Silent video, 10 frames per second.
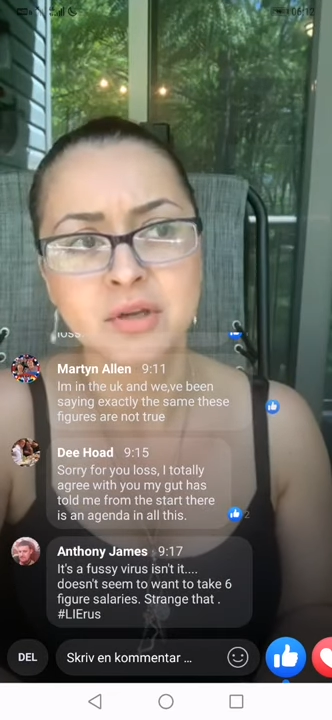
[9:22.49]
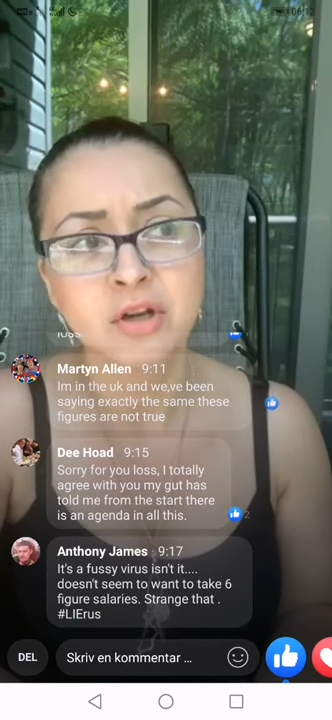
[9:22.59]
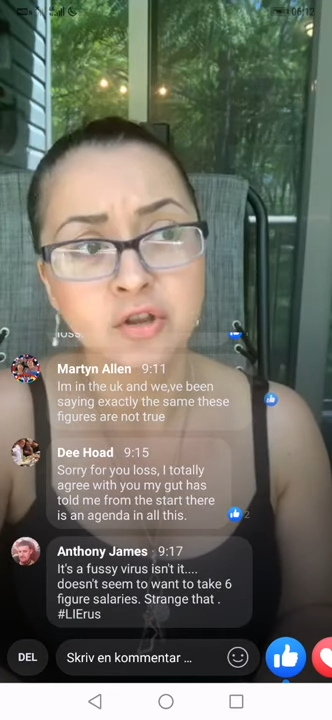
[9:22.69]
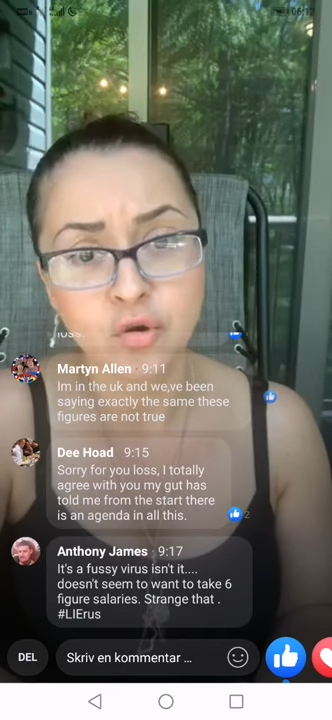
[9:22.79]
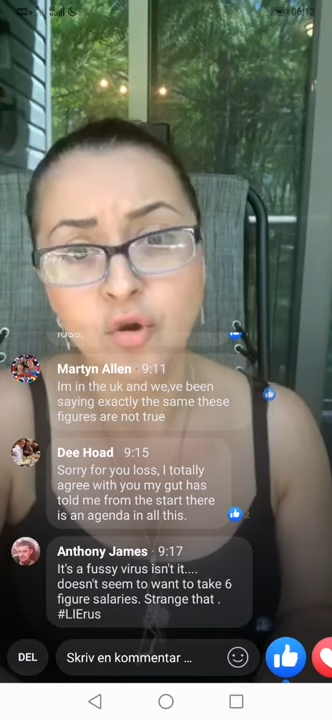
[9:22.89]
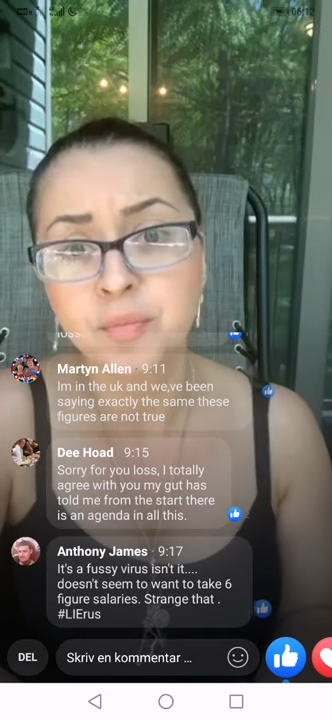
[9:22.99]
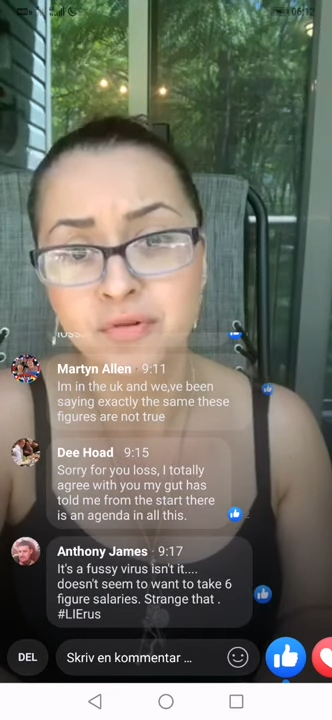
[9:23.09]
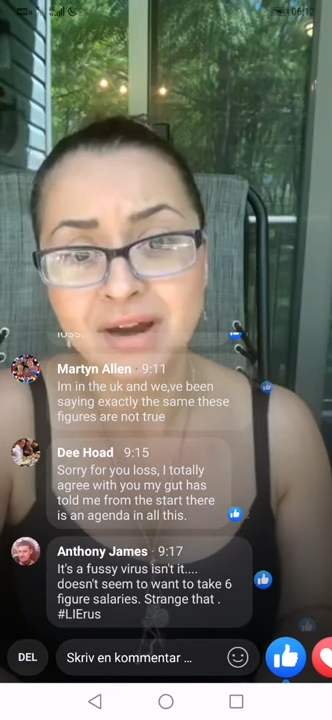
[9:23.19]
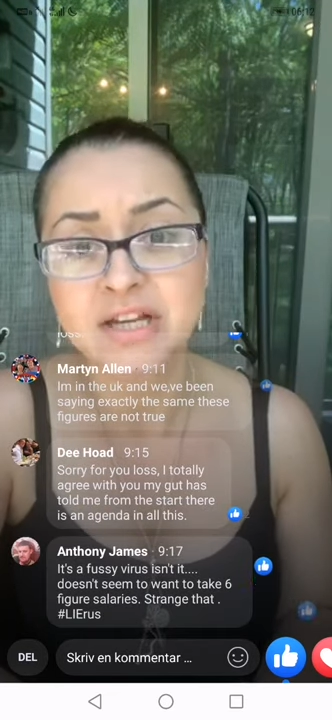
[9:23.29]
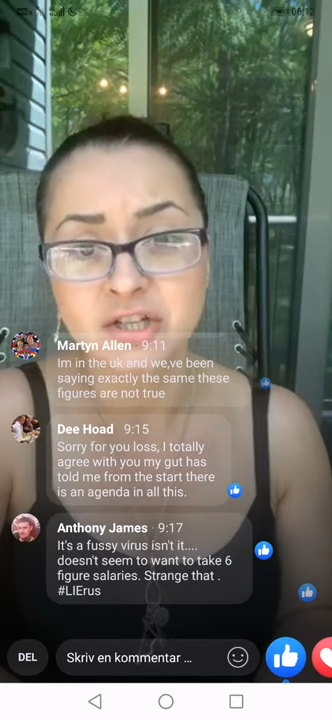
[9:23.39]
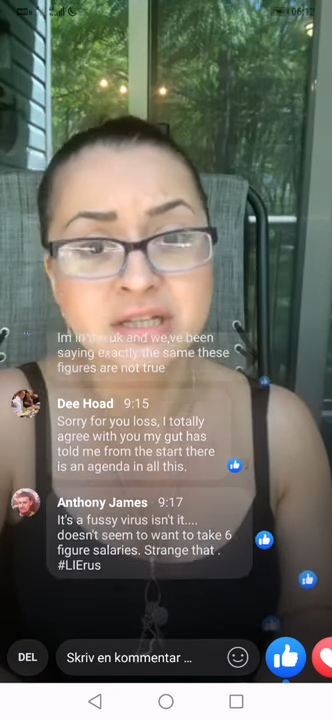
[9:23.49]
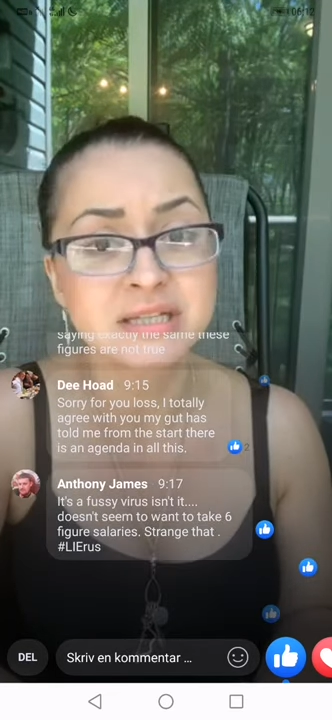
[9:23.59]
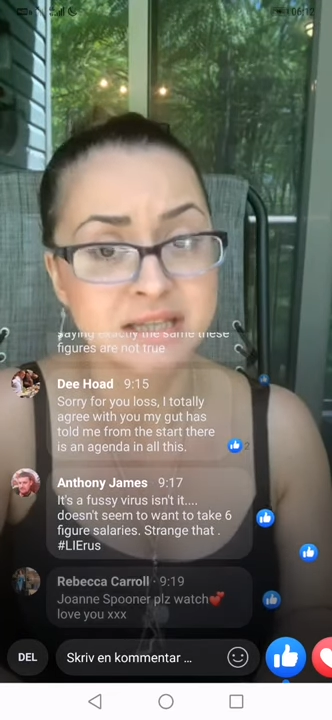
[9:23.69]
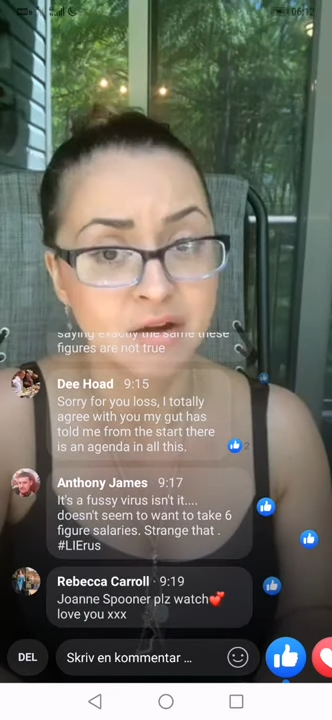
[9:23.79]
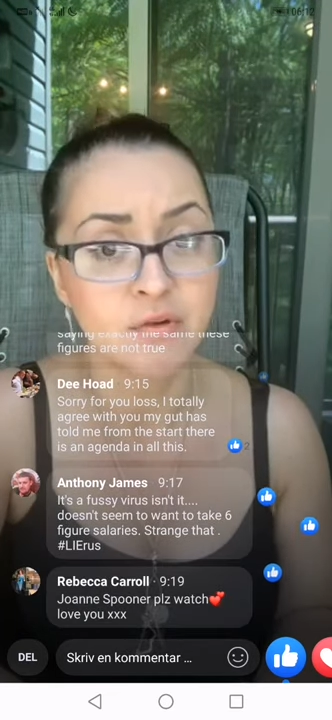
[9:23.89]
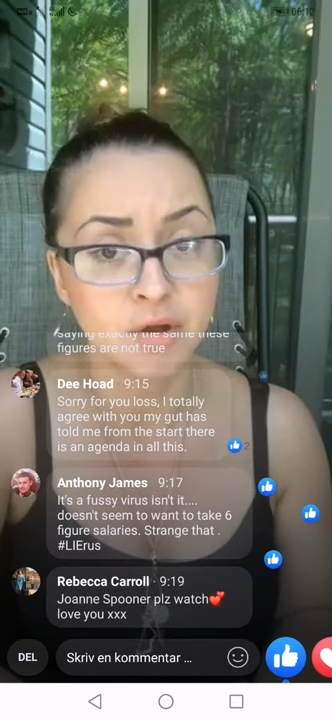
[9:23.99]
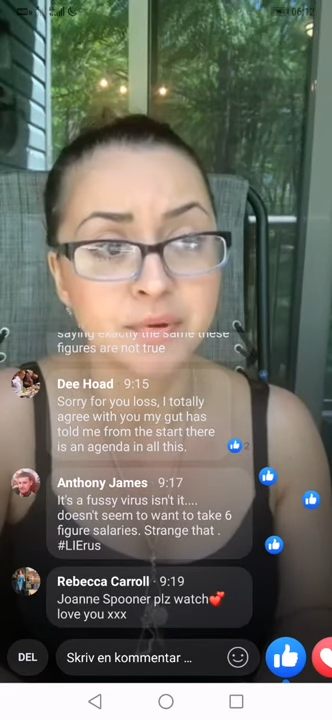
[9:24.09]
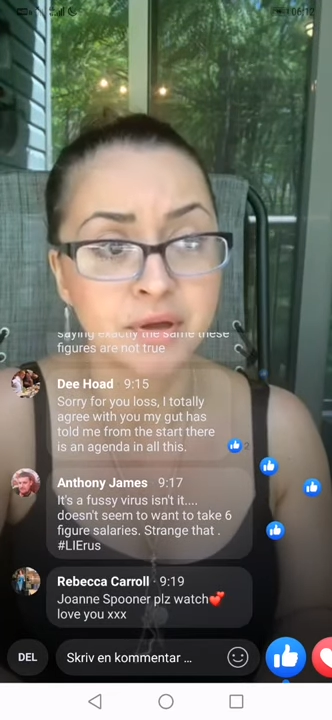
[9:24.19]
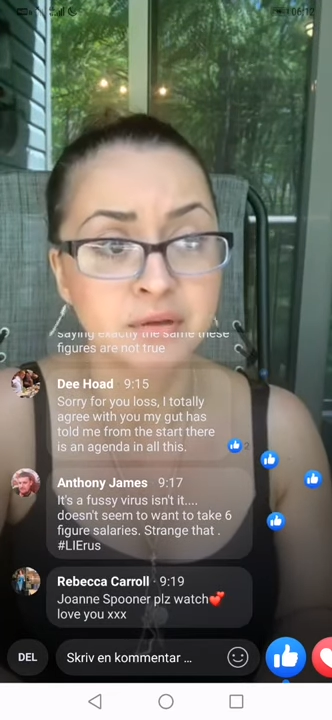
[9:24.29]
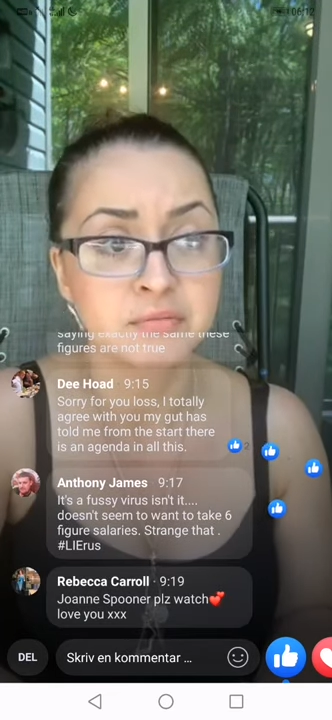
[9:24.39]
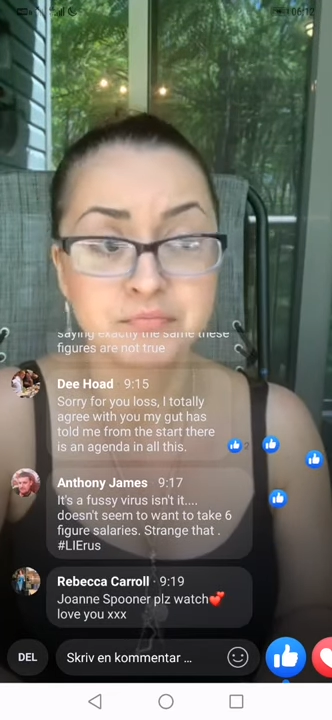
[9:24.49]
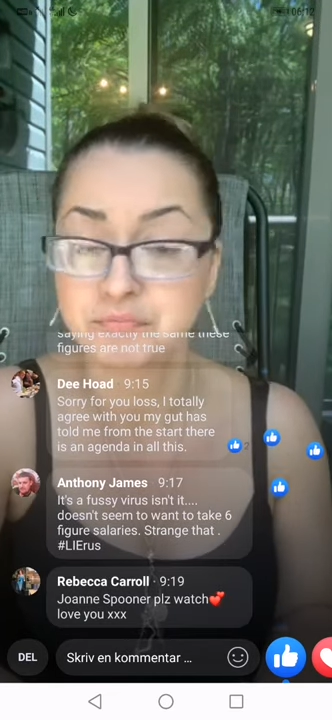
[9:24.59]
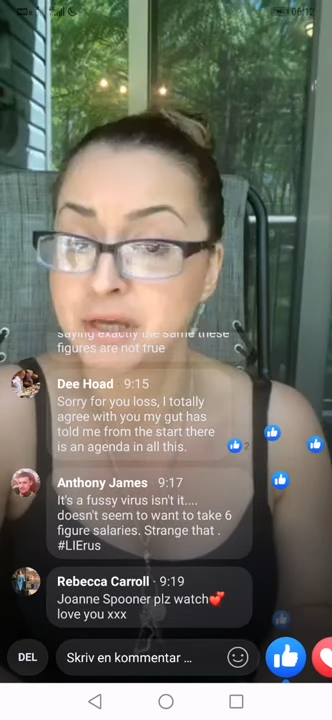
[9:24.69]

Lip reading: You know, the corporations, they're open.